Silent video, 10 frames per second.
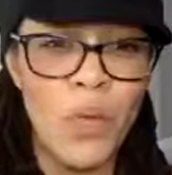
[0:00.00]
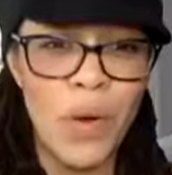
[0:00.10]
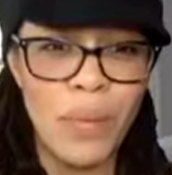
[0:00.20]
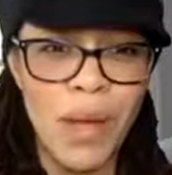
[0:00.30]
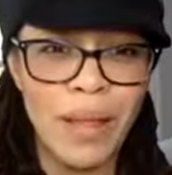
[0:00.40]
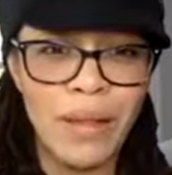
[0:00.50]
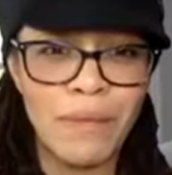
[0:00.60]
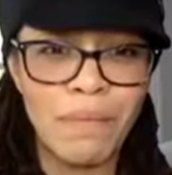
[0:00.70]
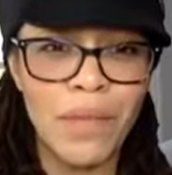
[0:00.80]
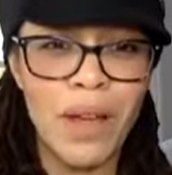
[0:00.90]

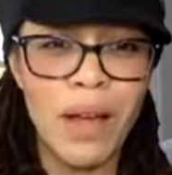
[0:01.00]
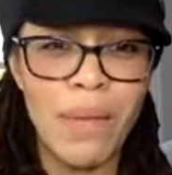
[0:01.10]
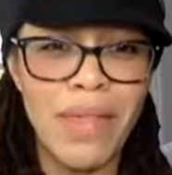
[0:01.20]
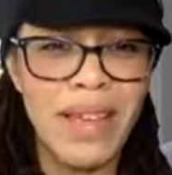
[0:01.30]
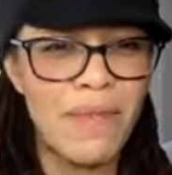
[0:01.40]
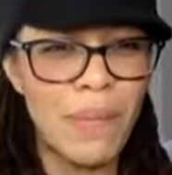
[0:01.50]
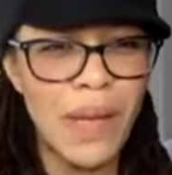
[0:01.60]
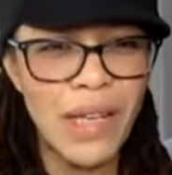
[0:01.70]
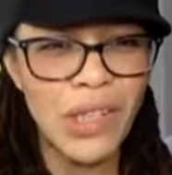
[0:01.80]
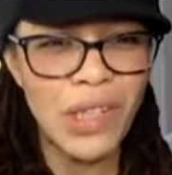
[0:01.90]
watermelon. Um, I think even
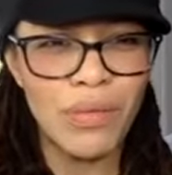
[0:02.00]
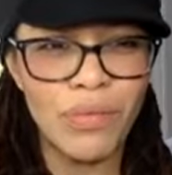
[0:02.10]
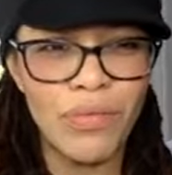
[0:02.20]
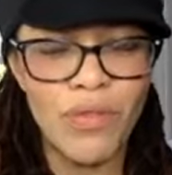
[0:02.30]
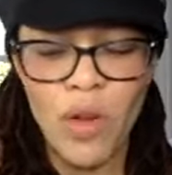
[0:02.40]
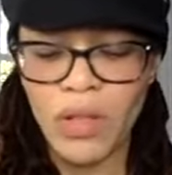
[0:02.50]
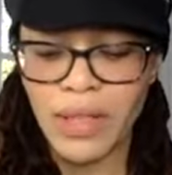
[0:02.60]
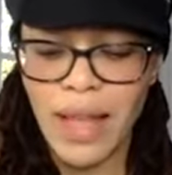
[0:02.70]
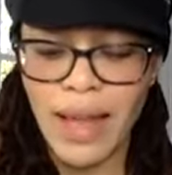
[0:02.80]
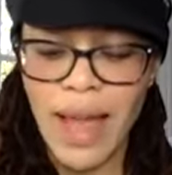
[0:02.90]
peaches fall into
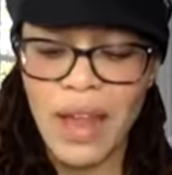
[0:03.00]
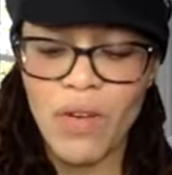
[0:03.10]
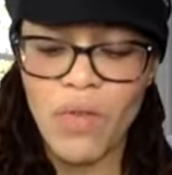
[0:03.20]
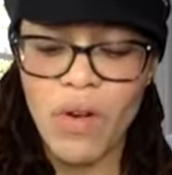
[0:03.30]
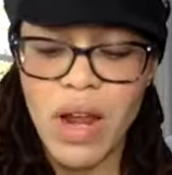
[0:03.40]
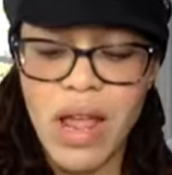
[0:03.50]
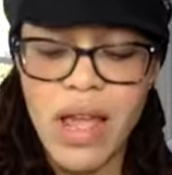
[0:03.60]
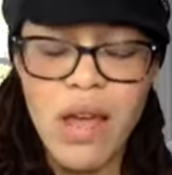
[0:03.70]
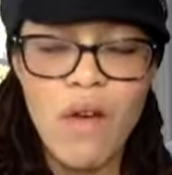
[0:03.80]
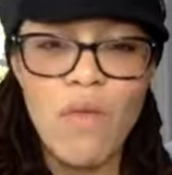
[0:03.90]
that category.
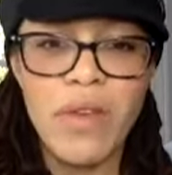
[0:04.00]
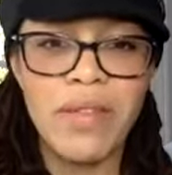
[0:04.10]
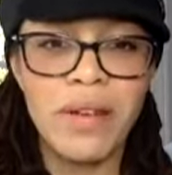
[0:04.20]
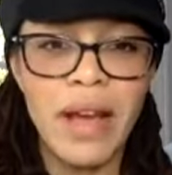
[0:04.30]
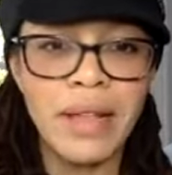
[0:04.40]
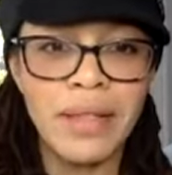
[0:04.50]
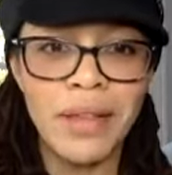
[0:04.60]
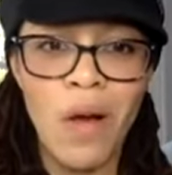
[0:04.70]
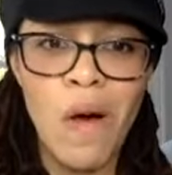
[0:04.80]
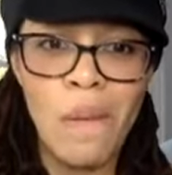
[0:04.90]
With nuts,
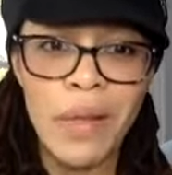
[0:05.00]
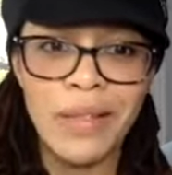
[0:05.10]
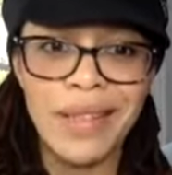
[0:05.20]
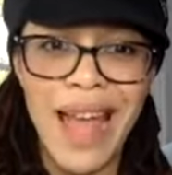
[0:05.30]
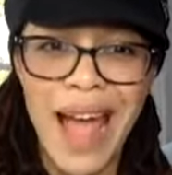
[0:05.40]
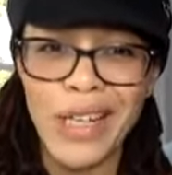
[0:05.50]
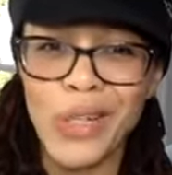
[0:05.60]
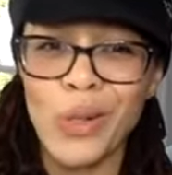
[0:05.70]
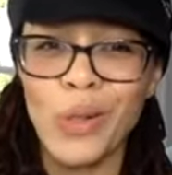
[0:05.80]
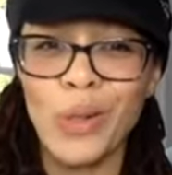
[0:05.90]
almonds,
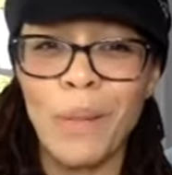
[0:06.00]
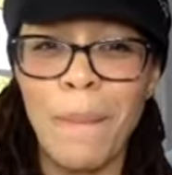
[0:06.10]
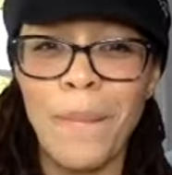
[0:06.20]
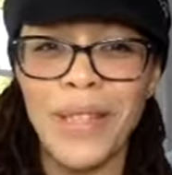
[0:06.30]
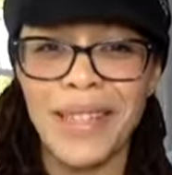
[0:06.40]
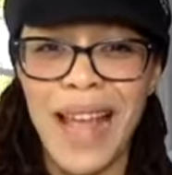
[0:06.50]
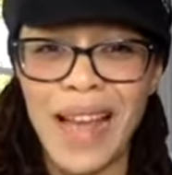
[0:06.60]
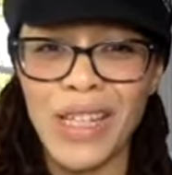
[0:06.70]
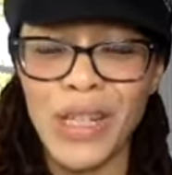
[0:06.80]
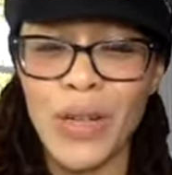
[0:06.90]
cashews,
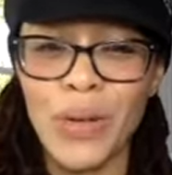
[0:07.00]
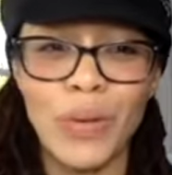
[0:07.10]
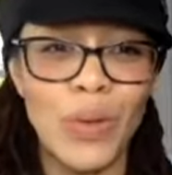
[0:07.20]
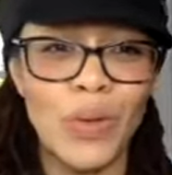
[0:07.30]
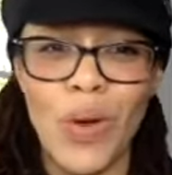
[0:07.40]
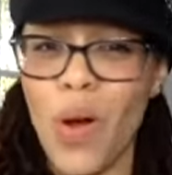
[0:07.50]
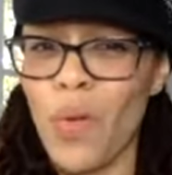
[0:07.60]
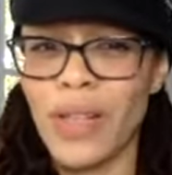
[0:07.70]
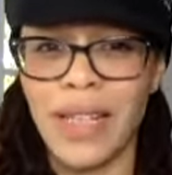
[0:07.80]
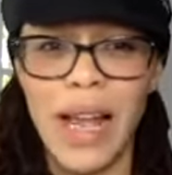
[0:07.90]
pistachios. Those are all
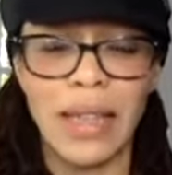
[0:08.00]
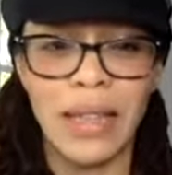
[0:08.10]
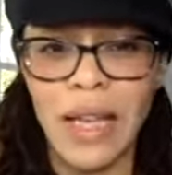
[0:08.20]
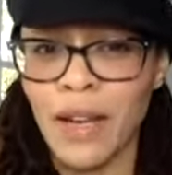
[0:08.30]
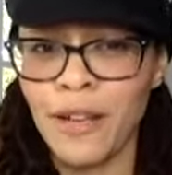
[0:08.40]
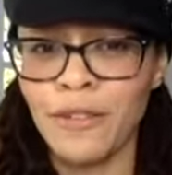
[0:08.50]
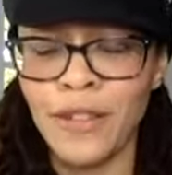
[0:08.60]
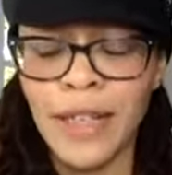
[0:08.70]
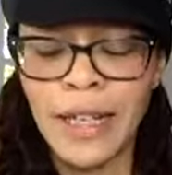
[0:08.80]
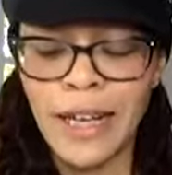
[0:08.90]
ones that I love.
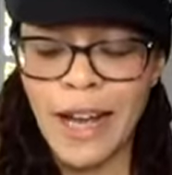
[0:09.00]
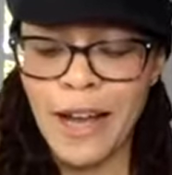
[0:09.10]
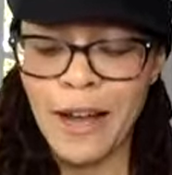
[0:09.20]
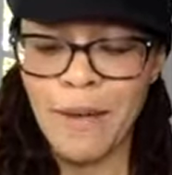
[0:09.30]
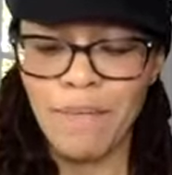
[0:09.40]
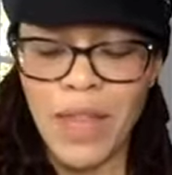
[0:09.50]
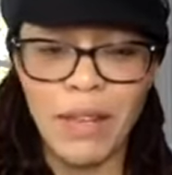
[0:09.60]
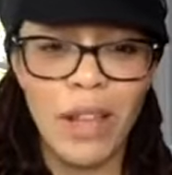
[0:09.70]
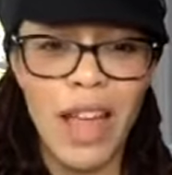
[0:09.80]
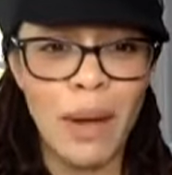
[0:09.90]
Um,
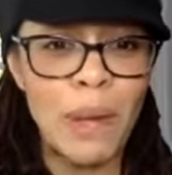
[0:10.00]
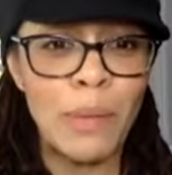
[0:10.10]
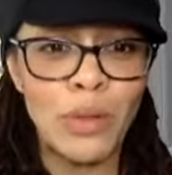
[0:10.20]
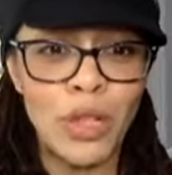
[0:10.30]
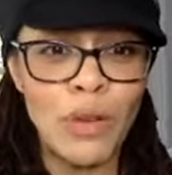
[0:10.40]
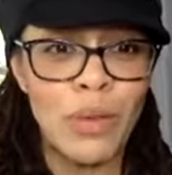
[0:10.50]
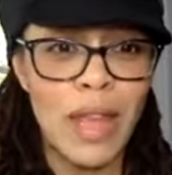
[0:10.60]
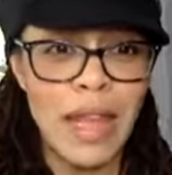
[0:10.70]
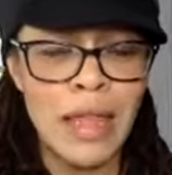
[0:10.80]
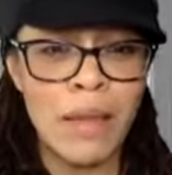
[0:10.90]
and a lot of people do, and
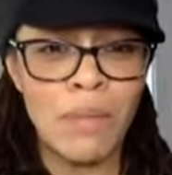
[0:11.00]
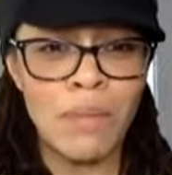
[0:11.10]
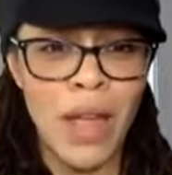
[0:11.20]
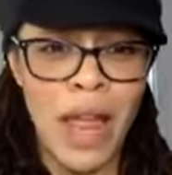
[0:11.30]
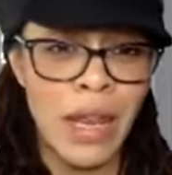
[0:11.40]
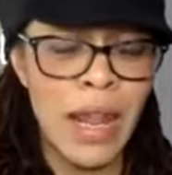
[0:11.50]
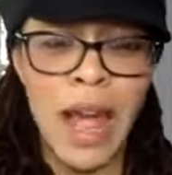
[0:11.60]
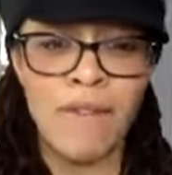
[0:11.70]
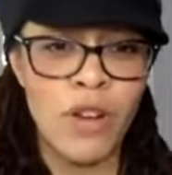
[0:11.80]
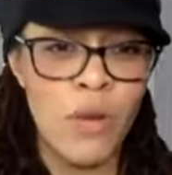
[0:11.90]
they eat them and they
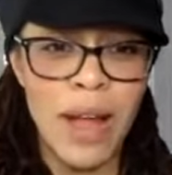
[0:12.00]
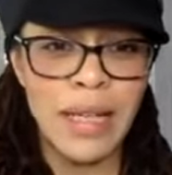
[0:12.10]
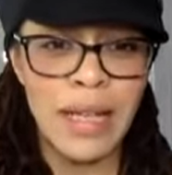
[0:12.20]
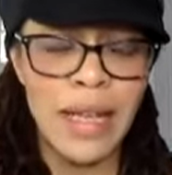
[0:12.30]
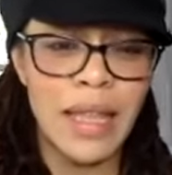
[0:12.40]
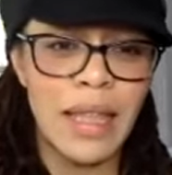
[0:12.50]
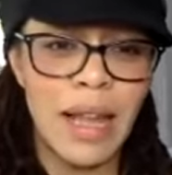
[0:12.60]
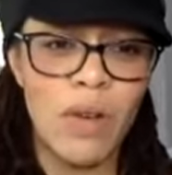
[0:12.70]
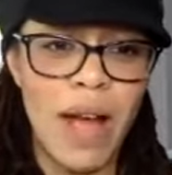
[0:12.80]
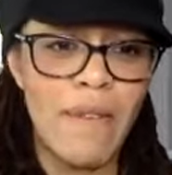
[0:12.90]
have no idea that they
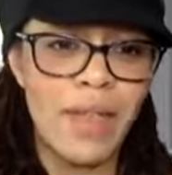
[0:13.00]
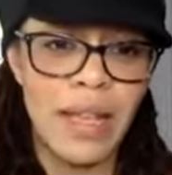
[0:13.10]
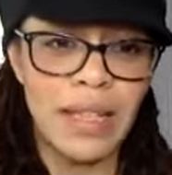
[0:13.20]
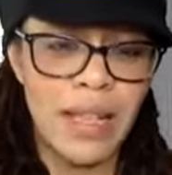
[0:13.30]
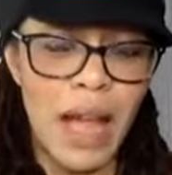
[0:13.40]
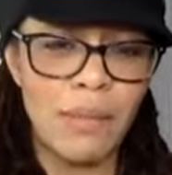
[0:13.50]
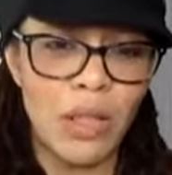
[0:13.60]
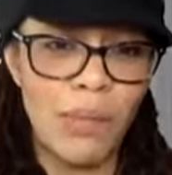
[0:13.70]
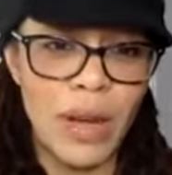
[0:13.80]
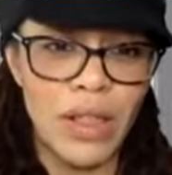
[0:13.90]
don't have the enzymes to
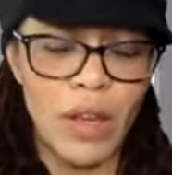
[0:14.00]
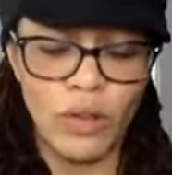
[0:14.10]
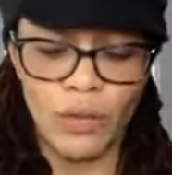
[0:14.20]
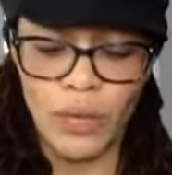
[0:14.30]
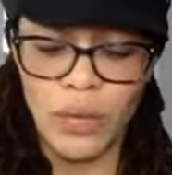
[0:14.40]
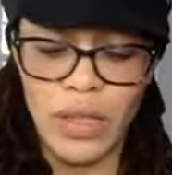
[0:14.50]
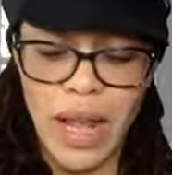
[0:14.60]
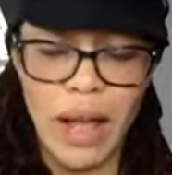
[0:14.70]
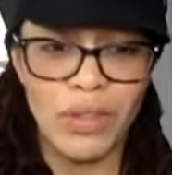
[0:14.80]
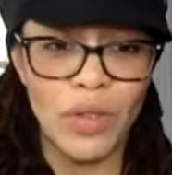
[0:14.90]
break those foods
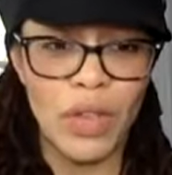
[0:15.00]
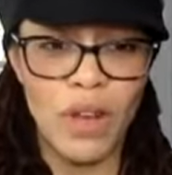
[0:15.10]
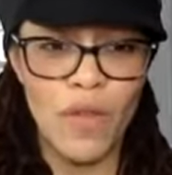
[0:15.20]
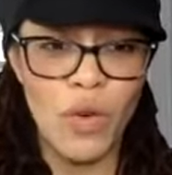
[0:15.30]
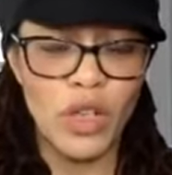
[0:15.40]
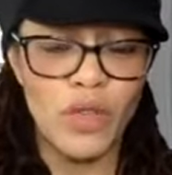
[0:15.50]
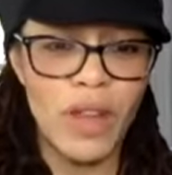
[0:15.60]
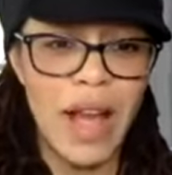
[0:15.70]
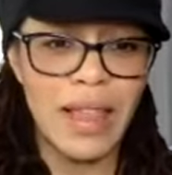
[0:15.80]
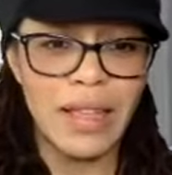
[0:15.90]
down. So then of course you've
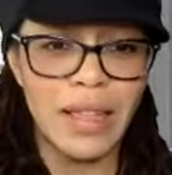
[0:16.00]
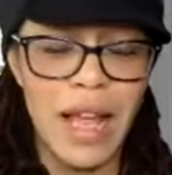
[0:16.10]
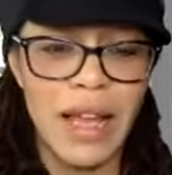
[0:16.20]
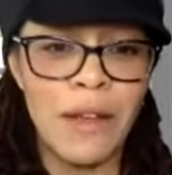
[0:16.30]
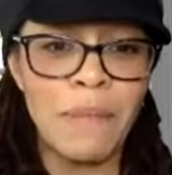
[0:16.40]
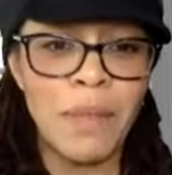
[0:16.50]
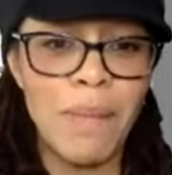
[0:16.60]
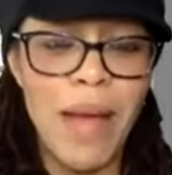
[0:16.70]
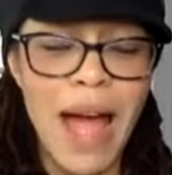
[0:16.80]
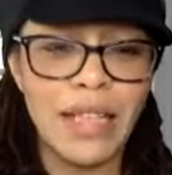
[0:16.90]
got this like
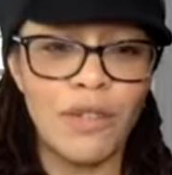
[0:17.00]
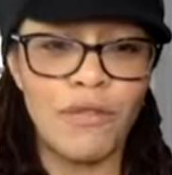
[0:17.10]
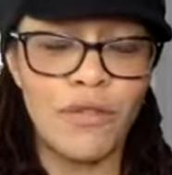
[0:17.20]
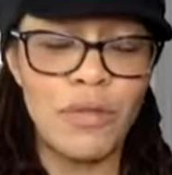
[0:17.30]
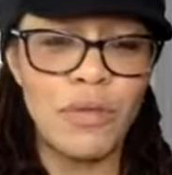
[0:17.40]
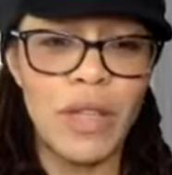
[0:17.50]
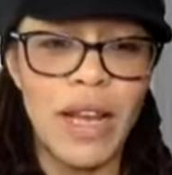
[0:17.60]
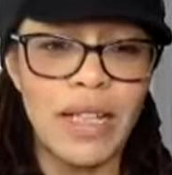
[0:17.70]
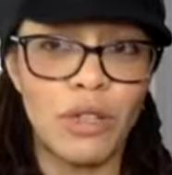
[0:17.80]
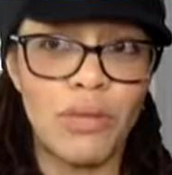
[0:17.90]
mass of food that
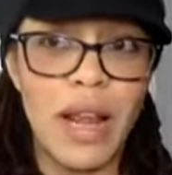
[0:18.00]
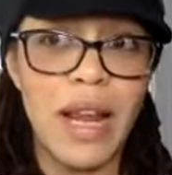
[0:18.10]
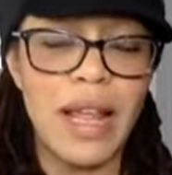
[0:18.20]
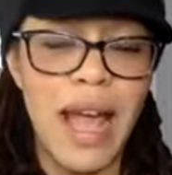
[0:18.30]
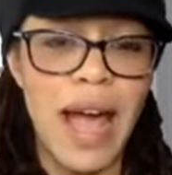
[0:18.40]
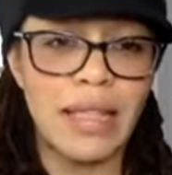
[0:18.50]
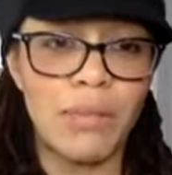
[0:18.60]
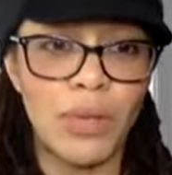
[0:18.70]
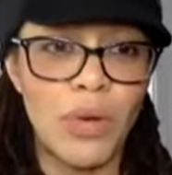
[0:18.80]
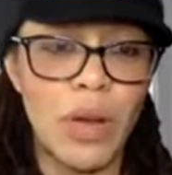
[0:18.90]
is creating gas and
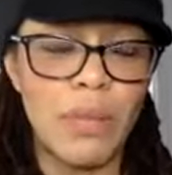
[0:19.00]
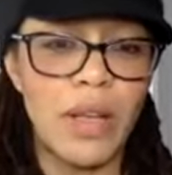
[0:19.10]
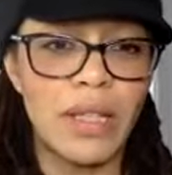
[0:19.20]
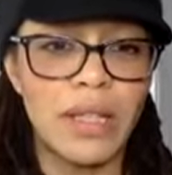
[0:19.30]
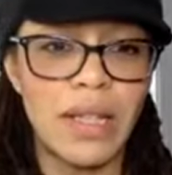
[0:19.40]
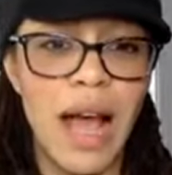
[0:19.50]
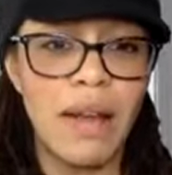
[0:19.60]
bloating because it's not